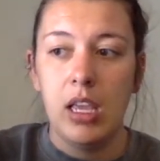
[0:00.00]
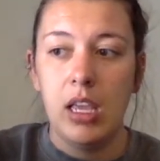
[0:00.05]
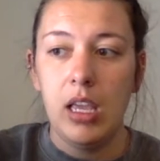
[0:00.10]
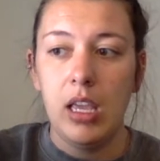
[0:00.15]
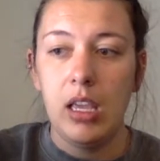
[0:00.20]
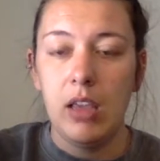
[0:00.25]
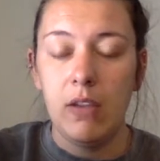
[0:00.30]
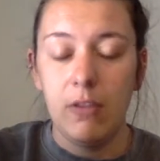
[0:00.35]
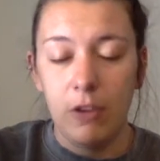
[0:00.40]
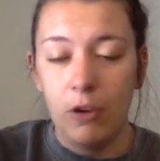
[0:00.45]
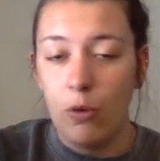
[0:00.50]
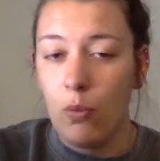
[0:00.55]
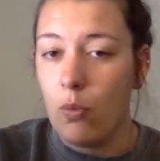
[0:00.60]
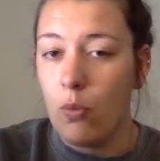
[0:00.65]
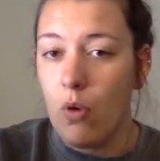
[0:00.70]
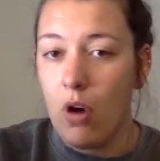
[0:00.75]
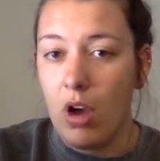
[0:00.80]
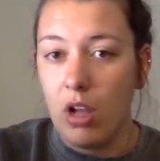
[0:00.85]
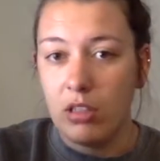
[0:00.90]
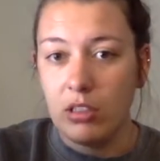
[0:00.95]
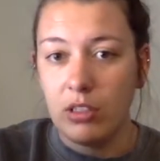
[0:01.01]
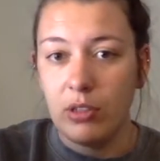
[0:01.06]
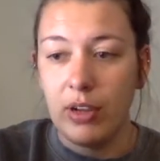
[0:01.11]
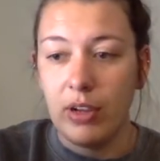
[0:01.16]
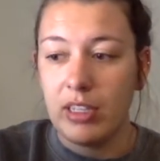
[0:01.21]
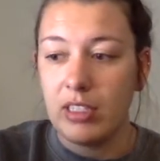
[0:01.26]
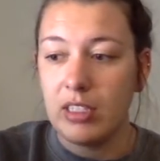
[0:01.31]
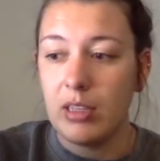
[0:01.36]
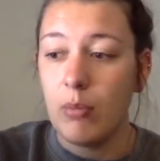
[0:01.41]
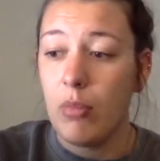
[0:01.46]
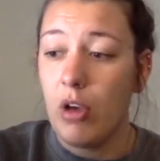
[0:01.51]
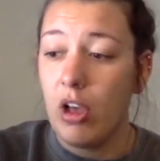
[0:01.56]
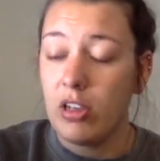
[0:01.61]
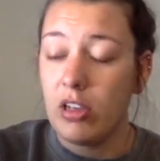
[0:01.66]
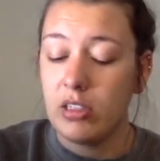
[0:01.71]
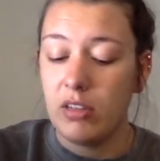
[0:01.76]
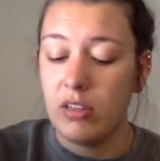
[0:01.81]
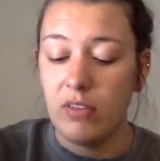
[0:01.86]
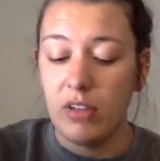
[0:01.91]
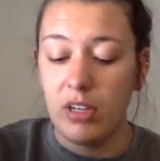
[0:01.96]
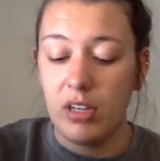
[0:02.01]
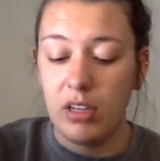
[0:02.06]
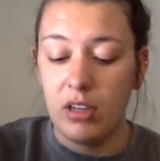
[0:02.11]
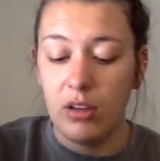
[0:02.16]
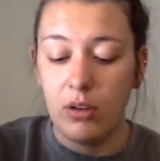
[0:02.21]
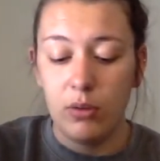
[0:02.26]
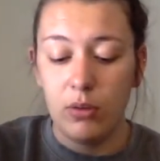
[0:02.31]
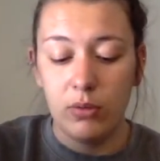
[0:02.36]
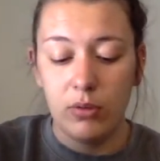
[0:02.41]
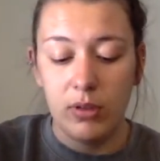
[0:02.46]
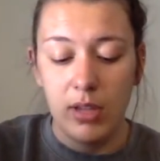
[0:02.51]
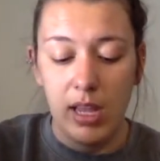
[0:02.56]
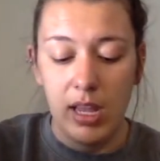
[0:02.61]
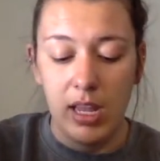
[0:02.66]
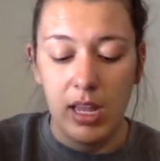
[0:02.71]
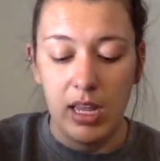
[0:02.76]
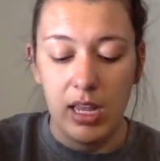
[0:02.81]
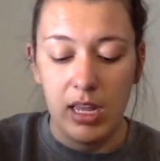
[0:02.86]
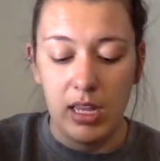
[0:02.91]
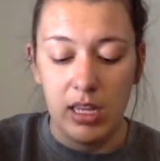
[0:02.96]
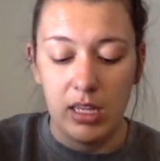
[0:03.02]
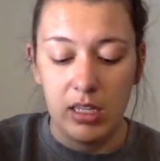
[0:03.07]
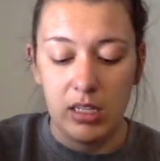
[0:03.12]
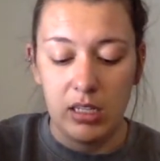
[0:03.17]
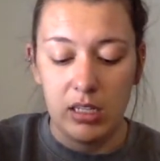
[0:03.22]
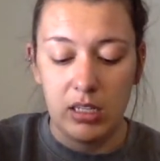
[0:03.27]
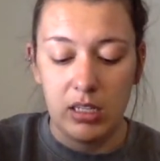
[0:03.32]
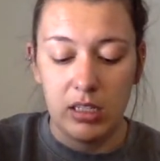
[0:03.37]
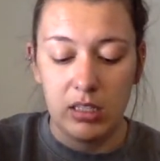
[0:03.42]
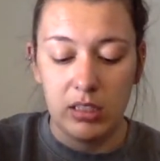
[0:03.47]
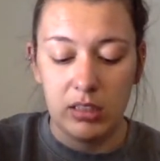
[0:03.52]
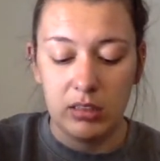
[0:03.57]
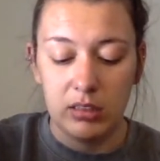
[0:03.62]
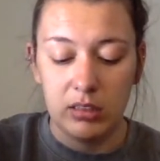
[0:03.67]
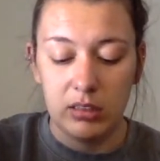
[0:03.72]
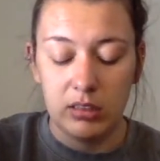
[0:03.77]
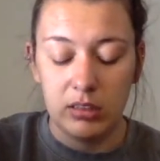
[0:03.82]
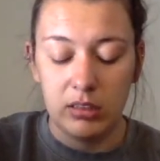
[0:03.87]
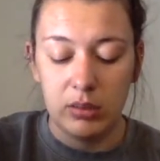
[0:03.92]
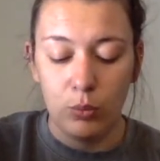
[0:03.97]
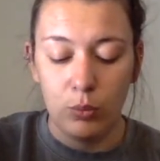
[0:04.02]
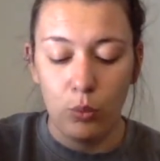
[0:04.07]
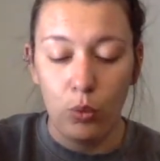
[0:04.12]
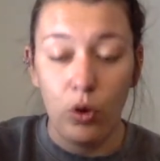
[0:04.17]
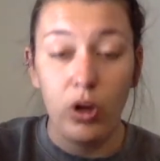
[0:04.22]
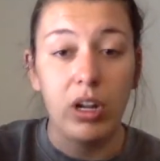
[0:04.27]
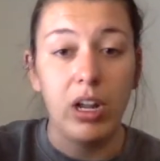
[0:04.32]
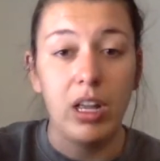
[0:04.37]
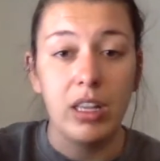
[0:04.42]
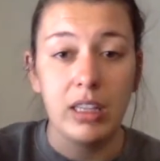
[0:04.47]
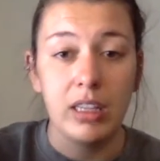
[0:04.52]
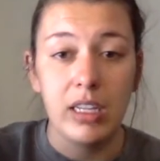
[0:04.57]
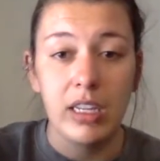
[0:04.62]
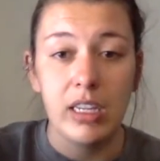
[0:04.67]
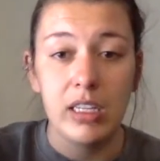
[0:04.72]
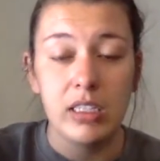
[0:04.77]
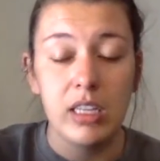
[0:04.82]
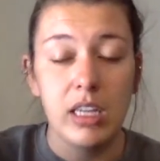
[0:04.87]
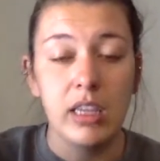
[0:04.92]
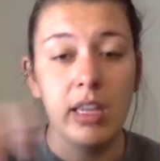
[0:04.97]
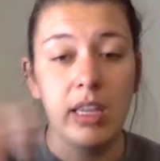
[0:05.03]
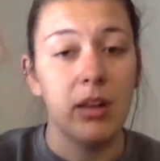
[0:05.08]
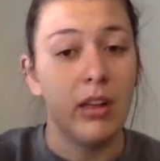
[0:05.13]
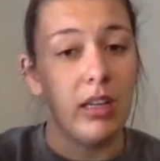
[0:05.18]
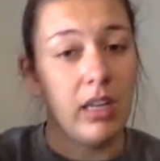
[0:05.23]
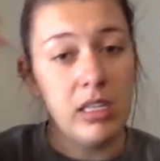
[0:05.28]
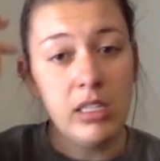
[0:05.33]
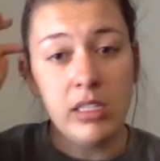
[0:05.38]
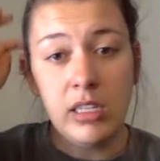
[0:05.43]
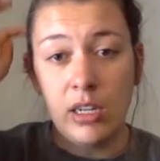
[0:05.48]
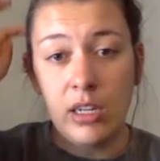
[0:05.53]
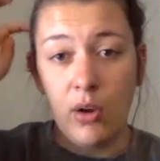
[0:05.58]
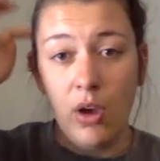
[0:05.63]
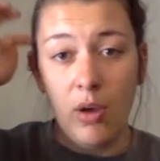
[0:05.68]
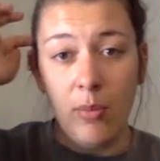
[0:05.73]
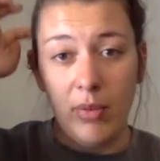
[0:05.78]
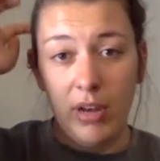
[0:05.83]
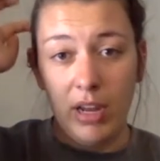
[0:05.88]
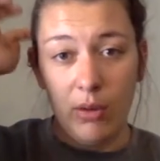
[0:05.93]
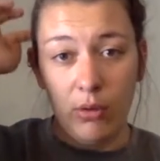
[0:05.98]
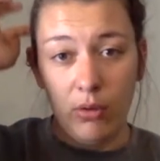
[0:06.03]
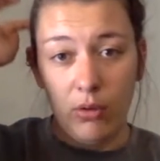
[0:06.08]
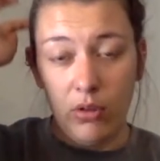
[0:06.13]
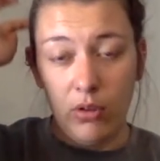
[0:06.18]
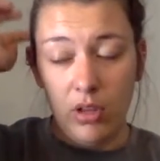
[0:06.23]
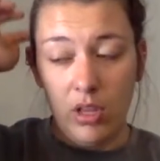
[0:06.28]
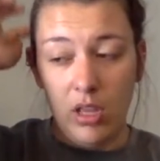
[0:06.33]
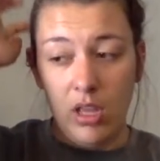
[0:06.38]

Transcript: If you want, you guys can pause the video and work on these and then continue up, and I will